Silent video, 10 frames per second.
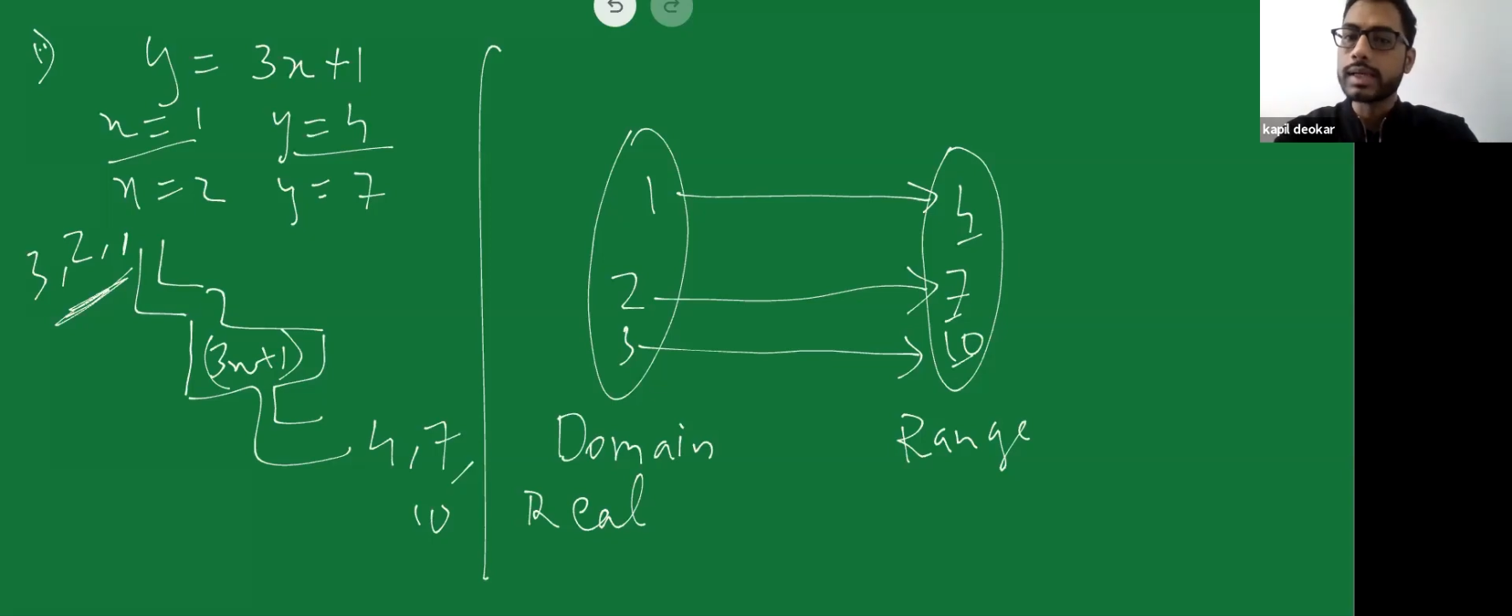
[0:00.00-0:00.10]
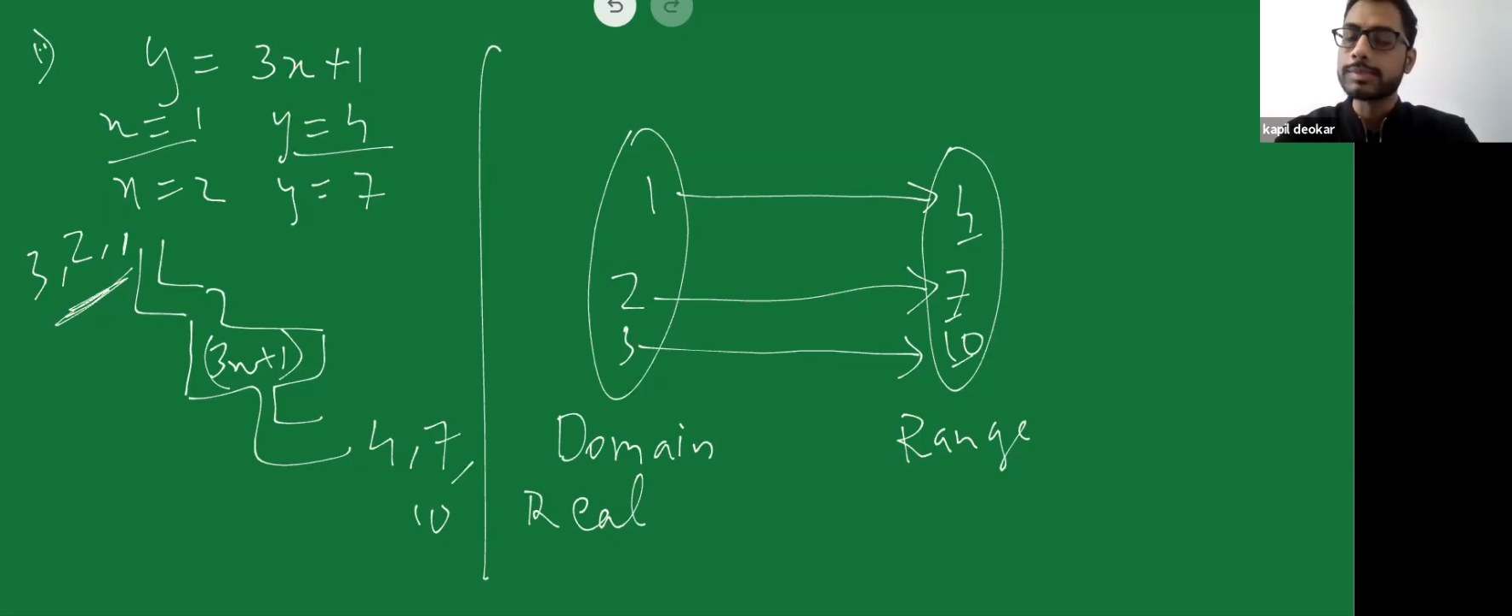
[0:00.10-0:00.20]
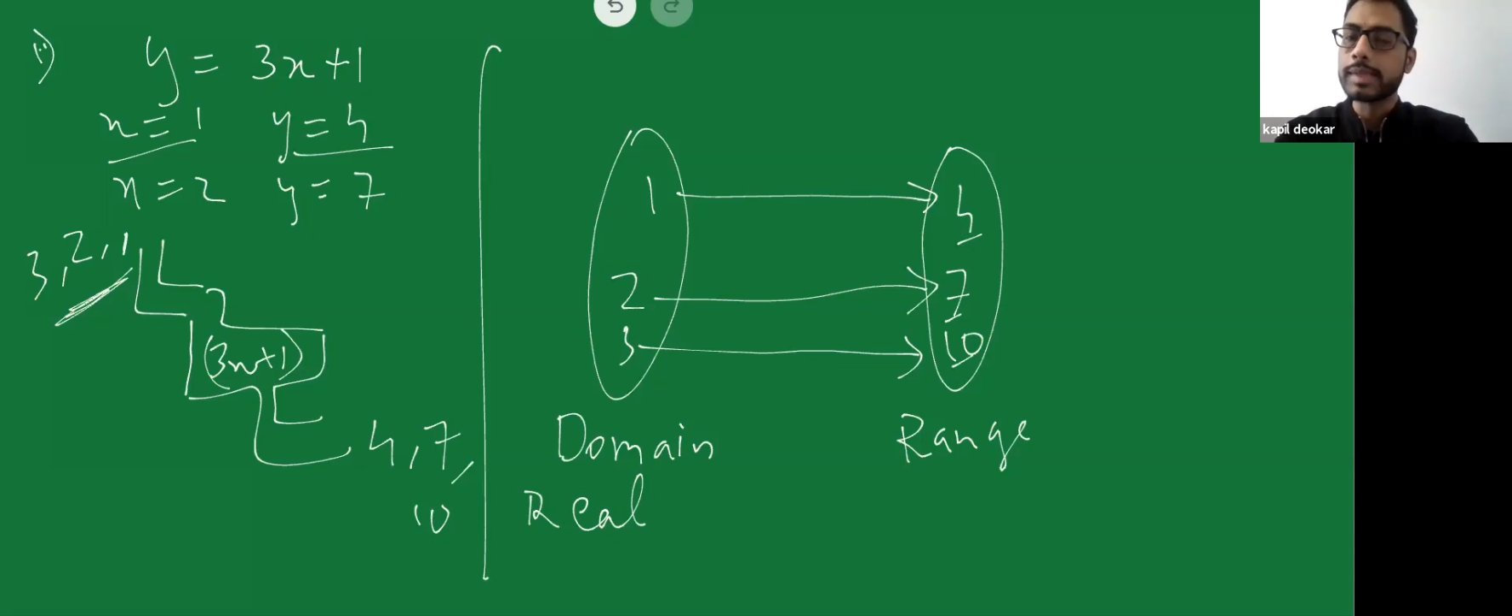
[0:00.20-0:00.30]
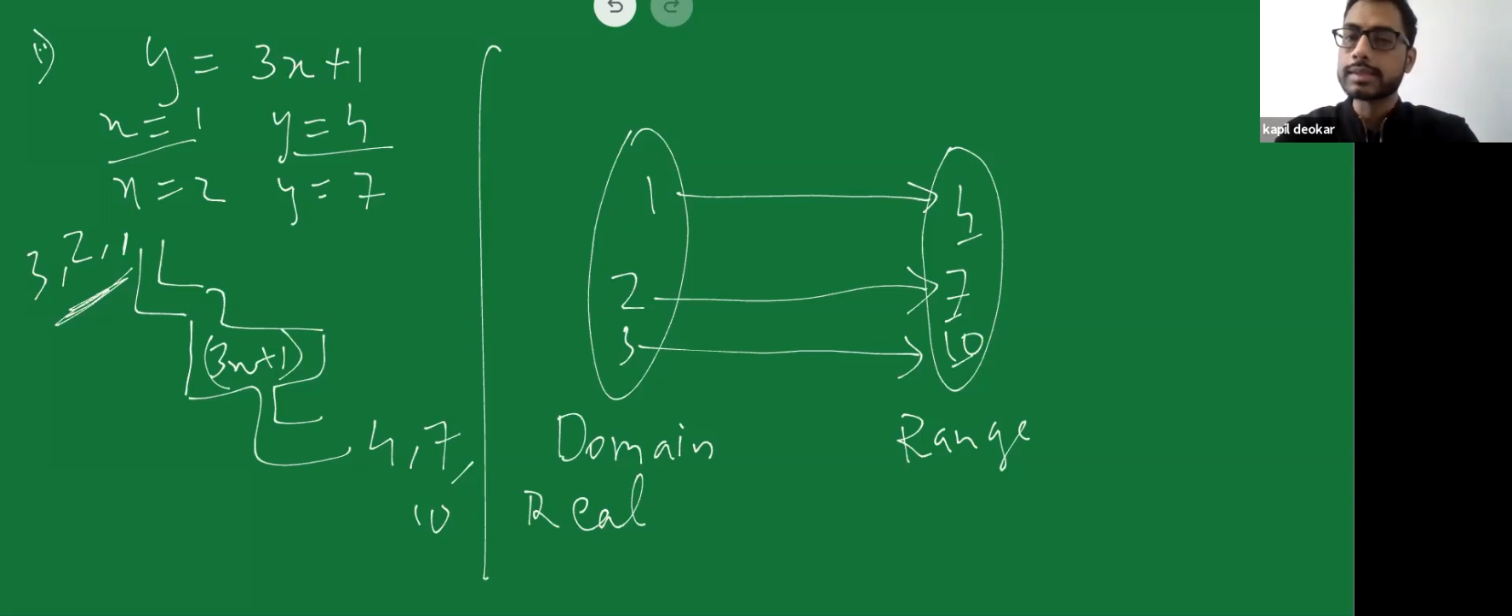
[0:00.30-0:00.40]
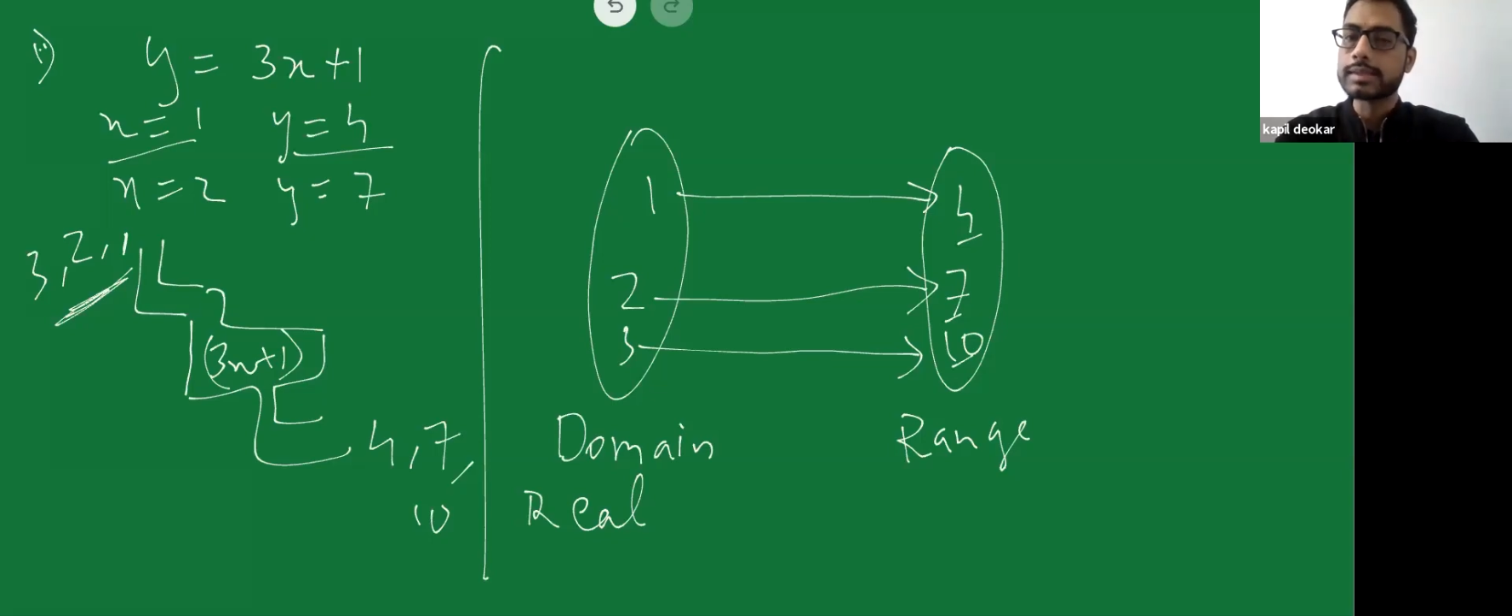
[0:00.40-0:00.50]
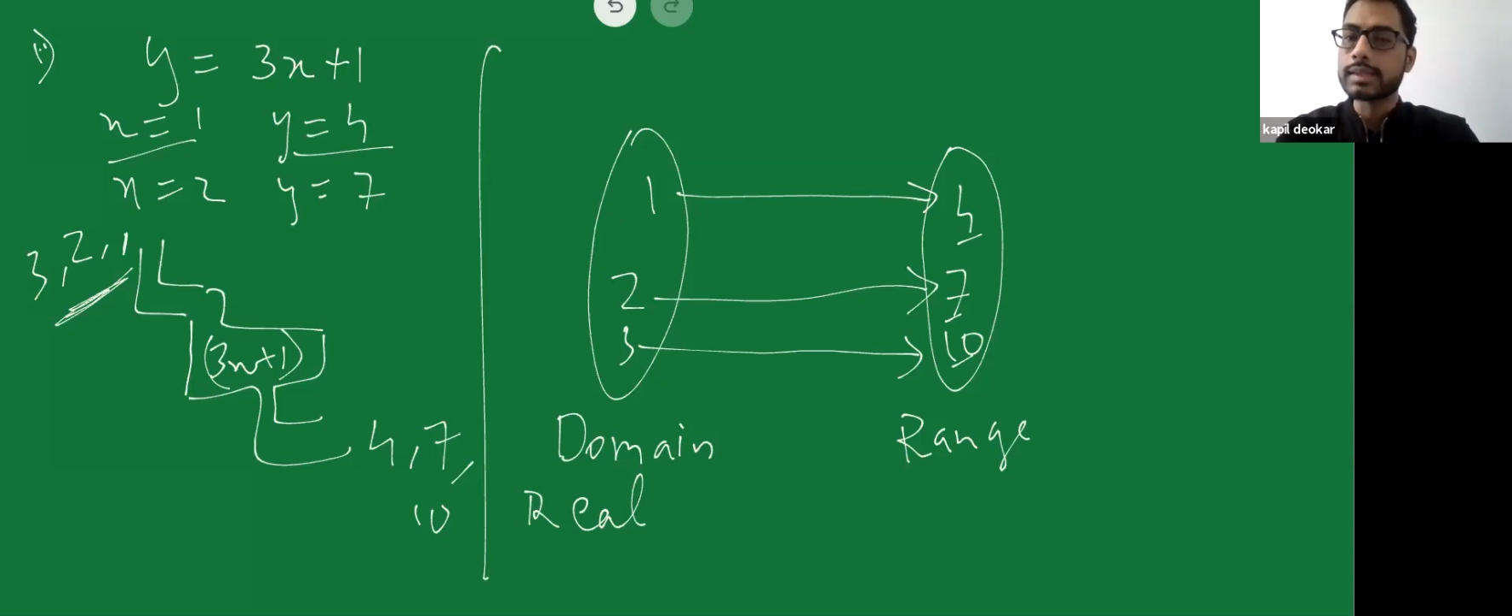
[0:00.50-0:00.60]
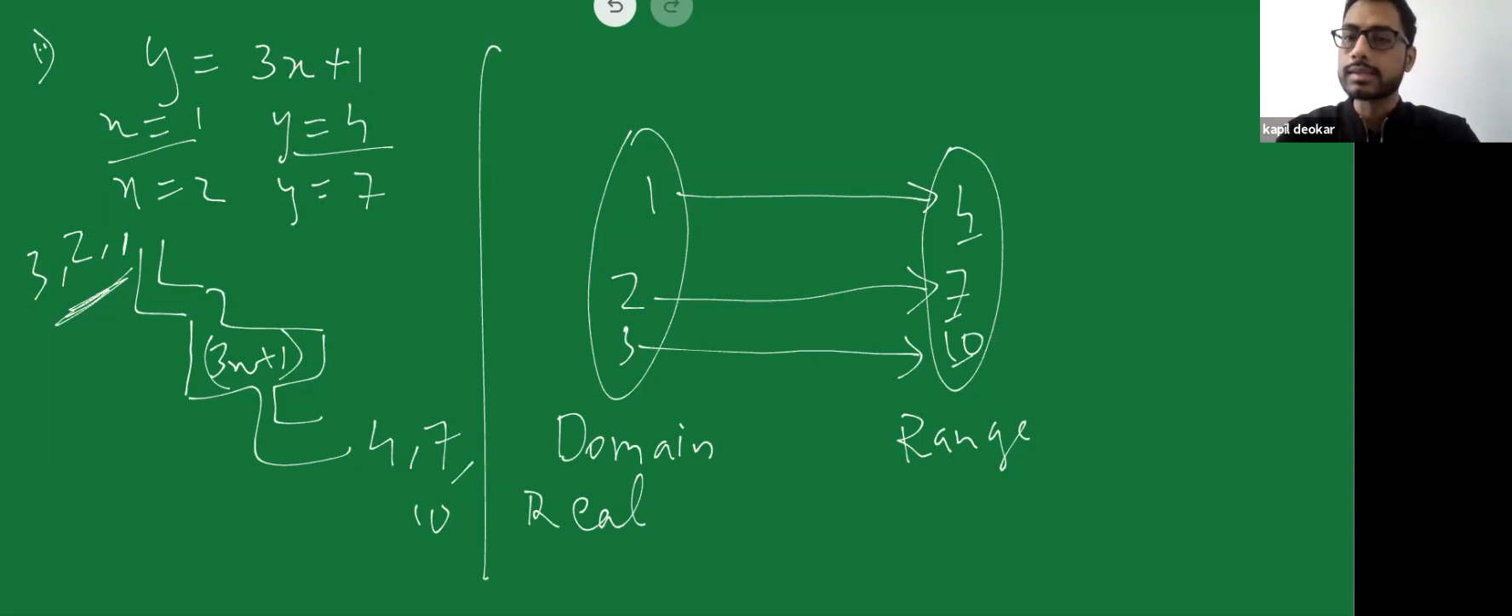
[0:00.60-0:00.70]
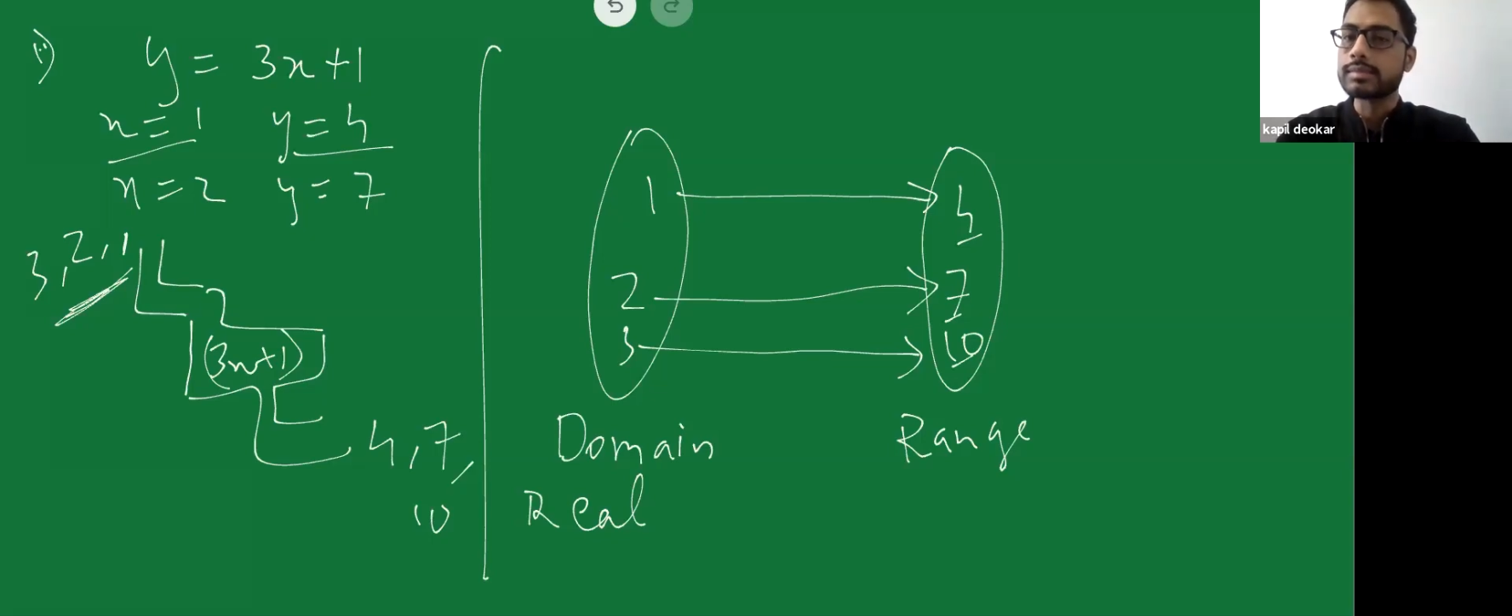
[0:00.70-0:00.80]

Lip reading: as my answer,